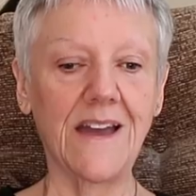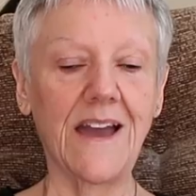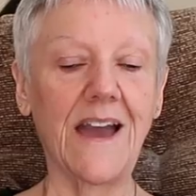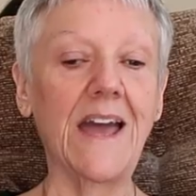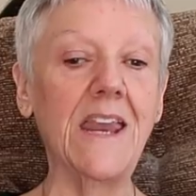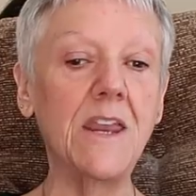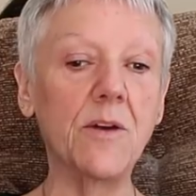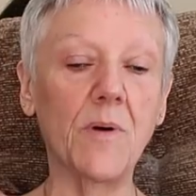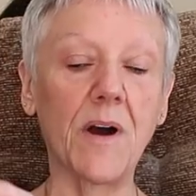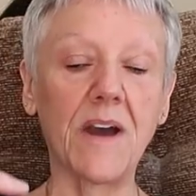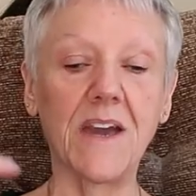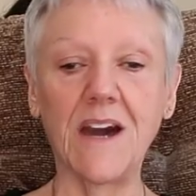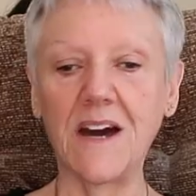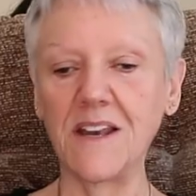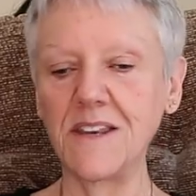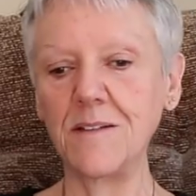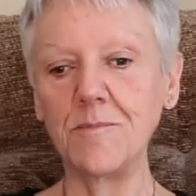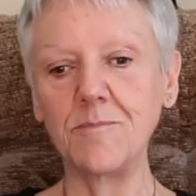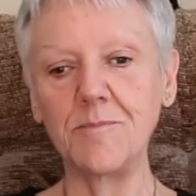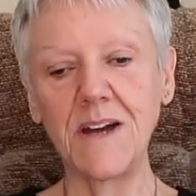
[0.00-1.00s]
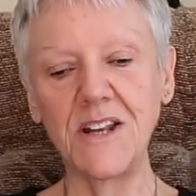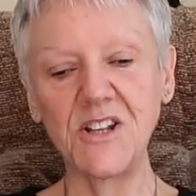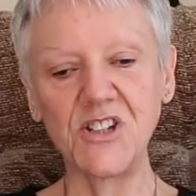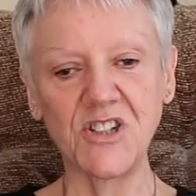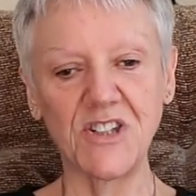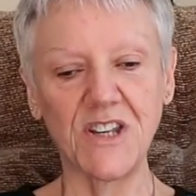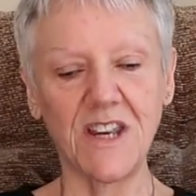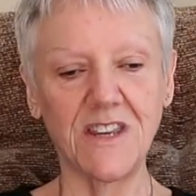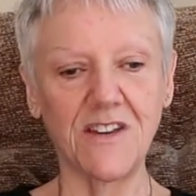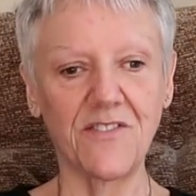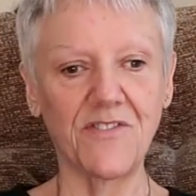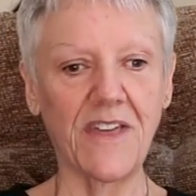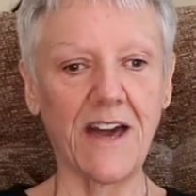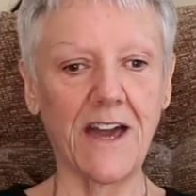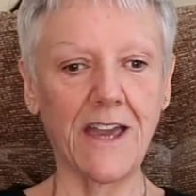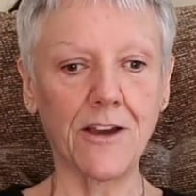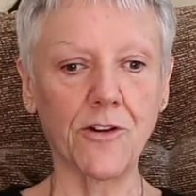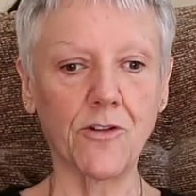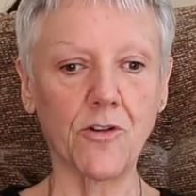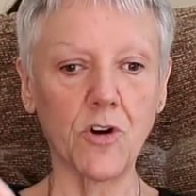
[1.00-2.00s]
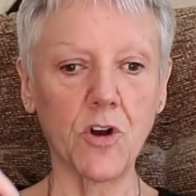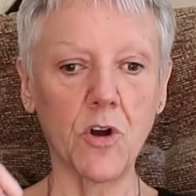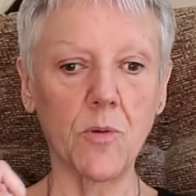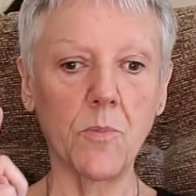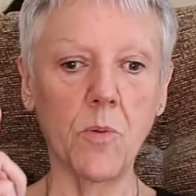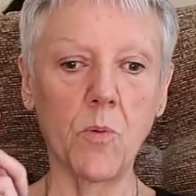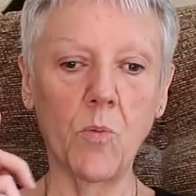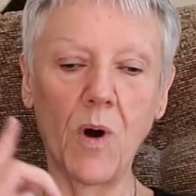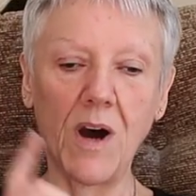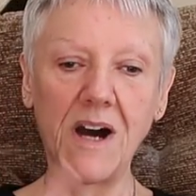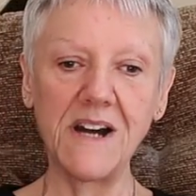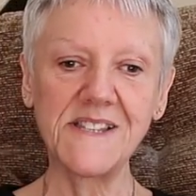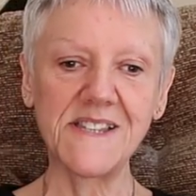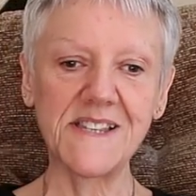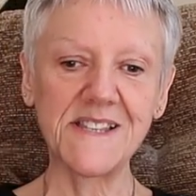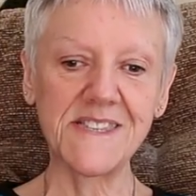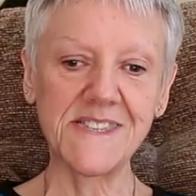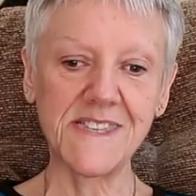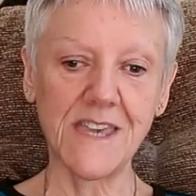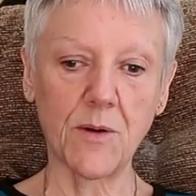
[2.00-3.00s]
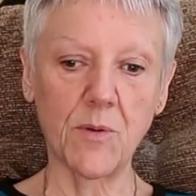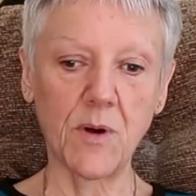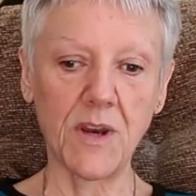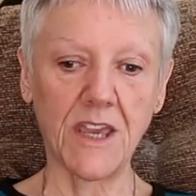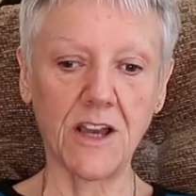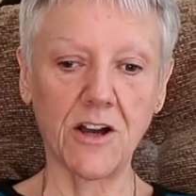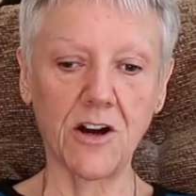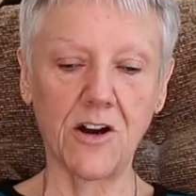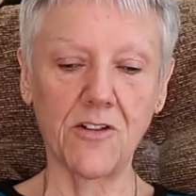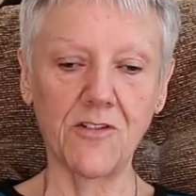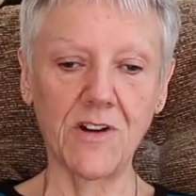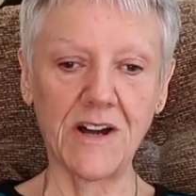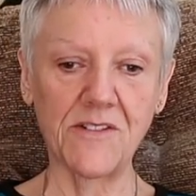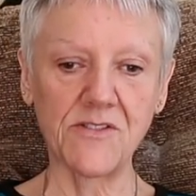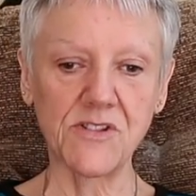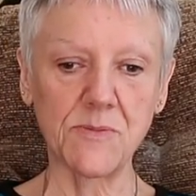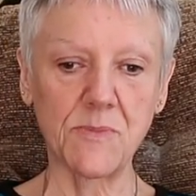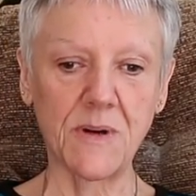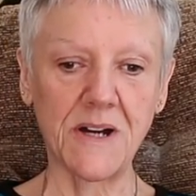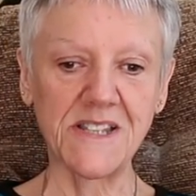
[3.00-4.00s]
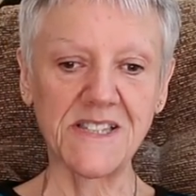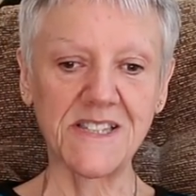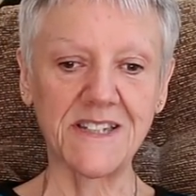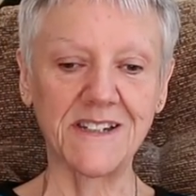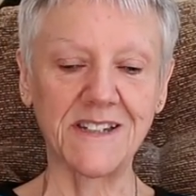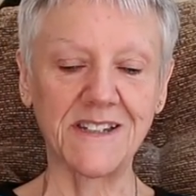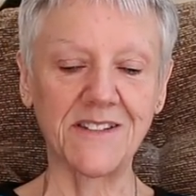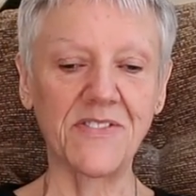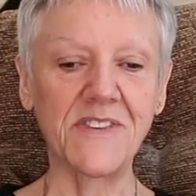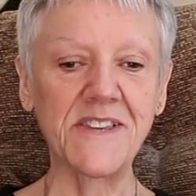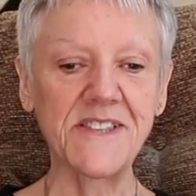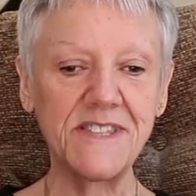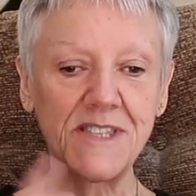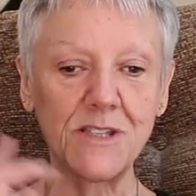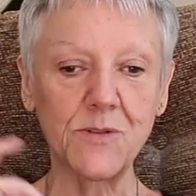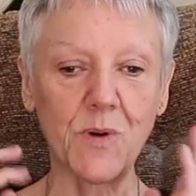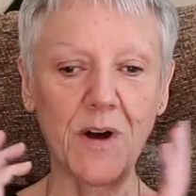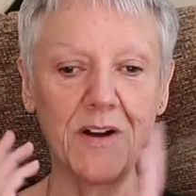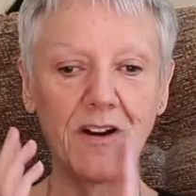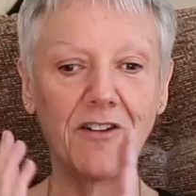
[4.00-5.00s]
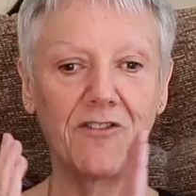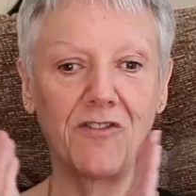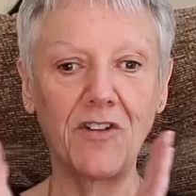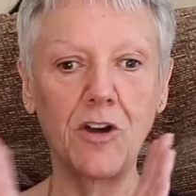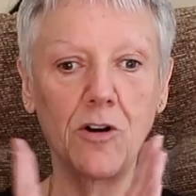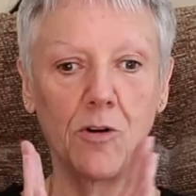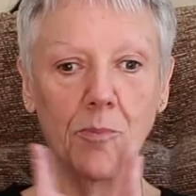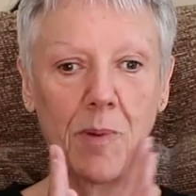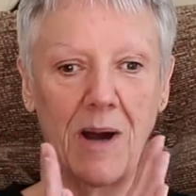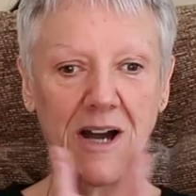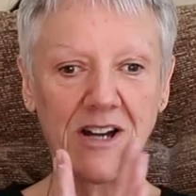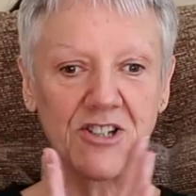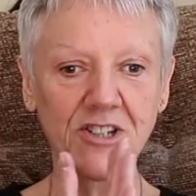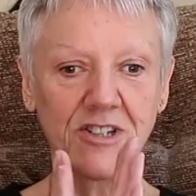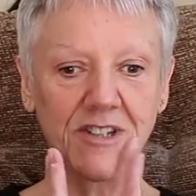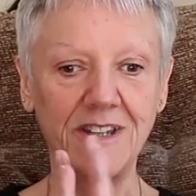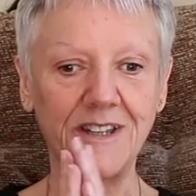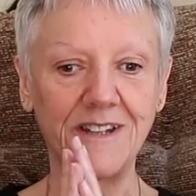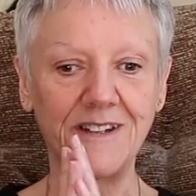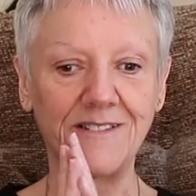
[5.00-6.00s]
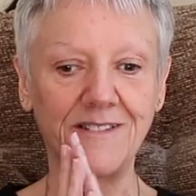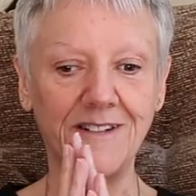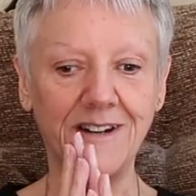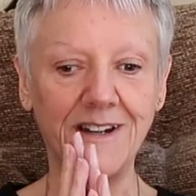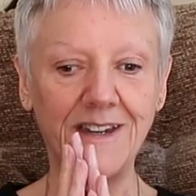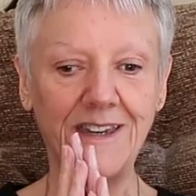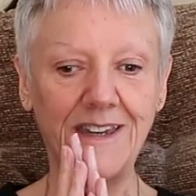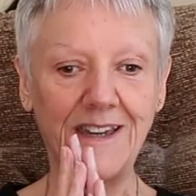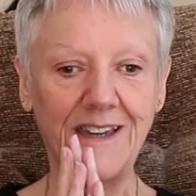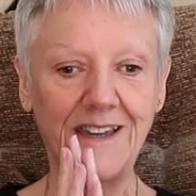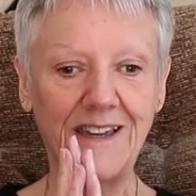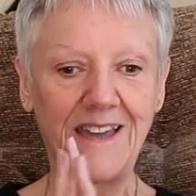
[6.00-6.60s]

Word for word: Anyway, I didn't mention any of that in group, but what I did say when it got around to my turn, and this is where I feel passionate, right?